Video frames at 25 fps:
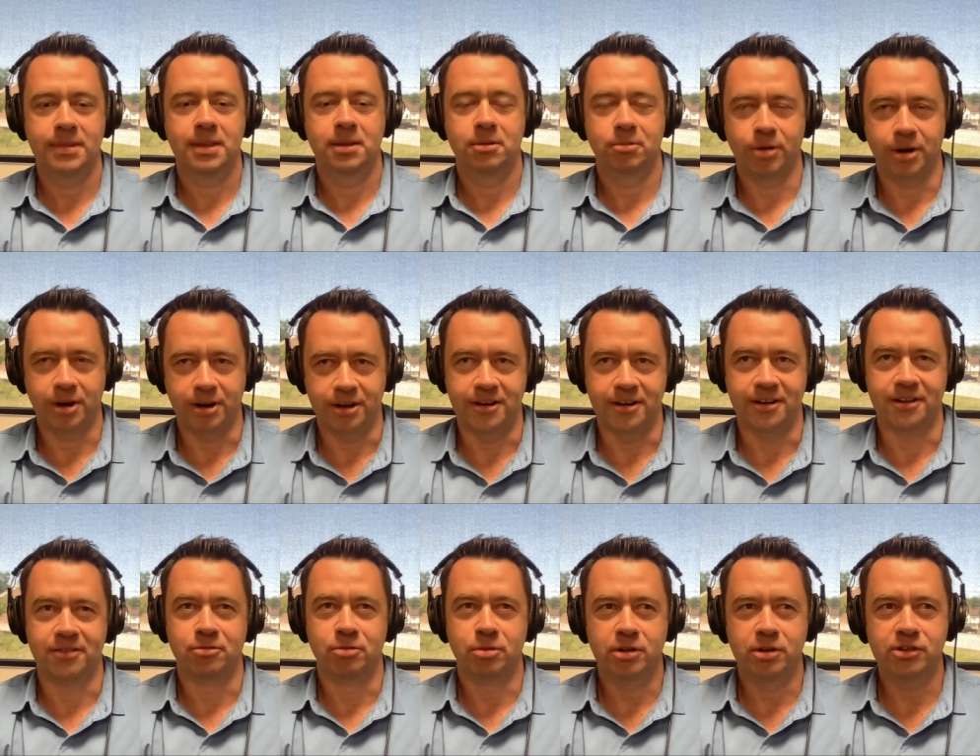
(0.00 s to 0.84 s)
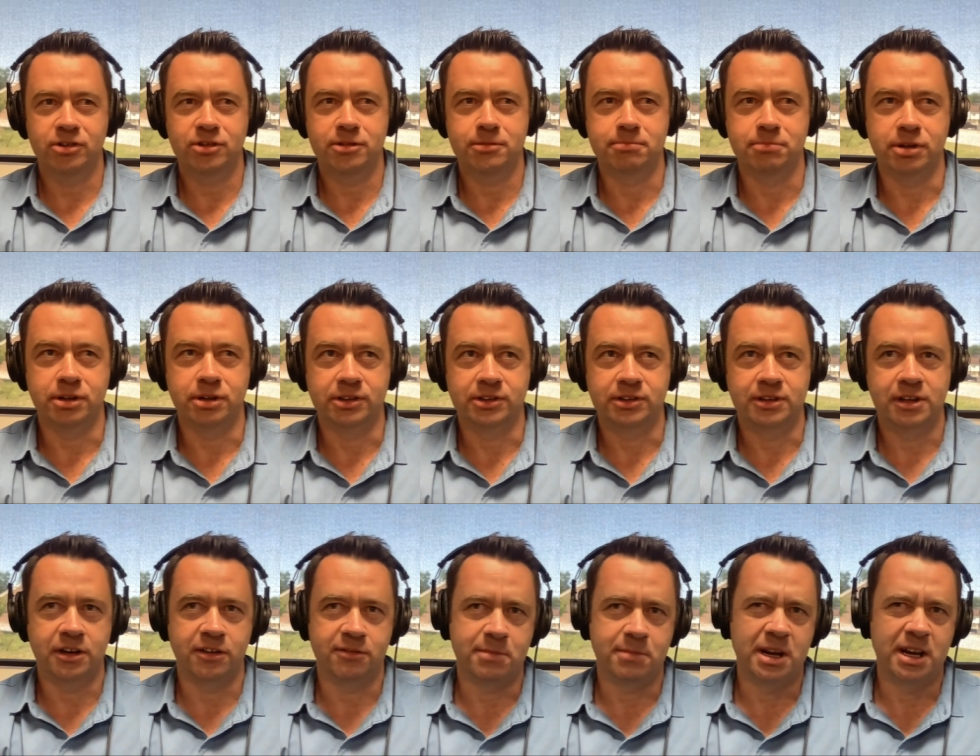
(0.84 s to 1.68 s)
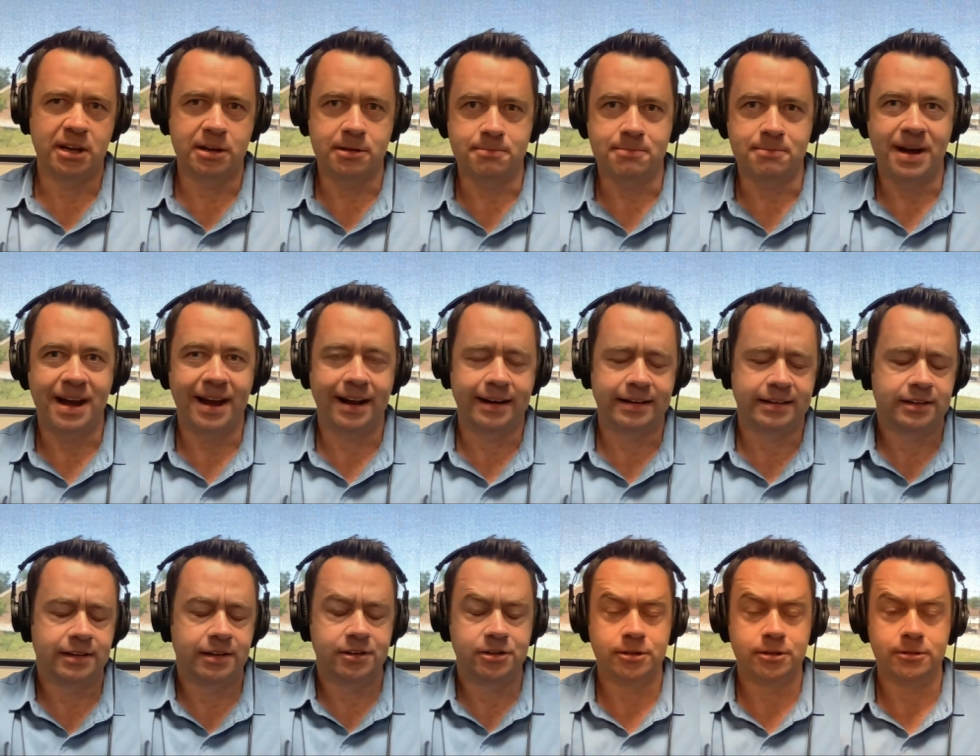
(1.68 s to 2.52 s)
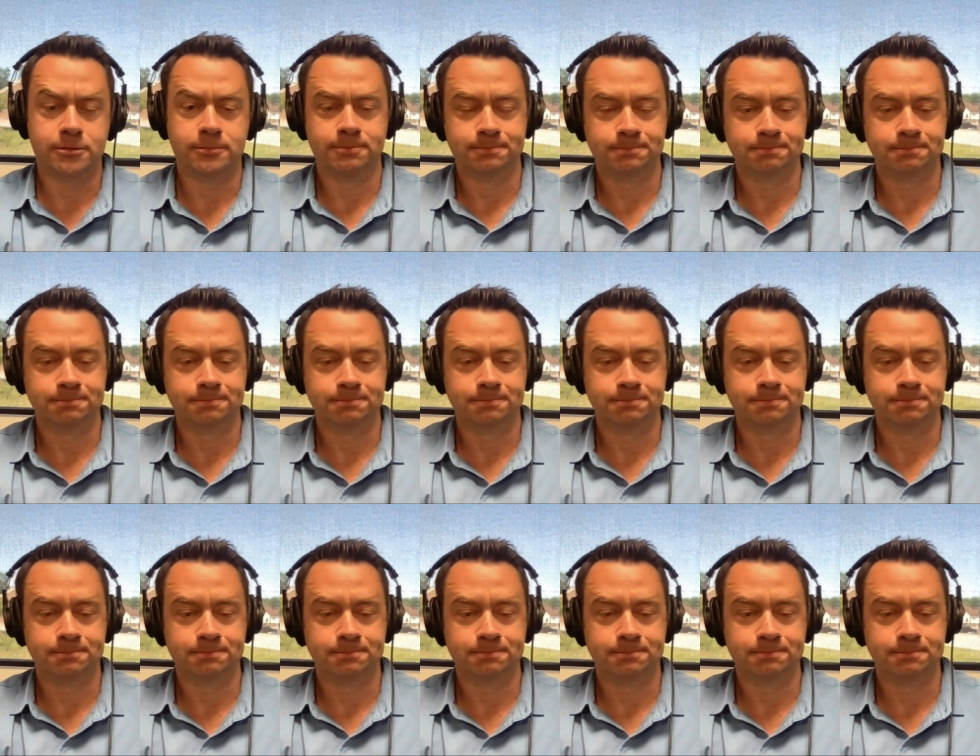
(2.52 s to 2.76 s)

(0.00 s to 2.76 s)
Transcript: Right on. What are some books that have made an impact on you?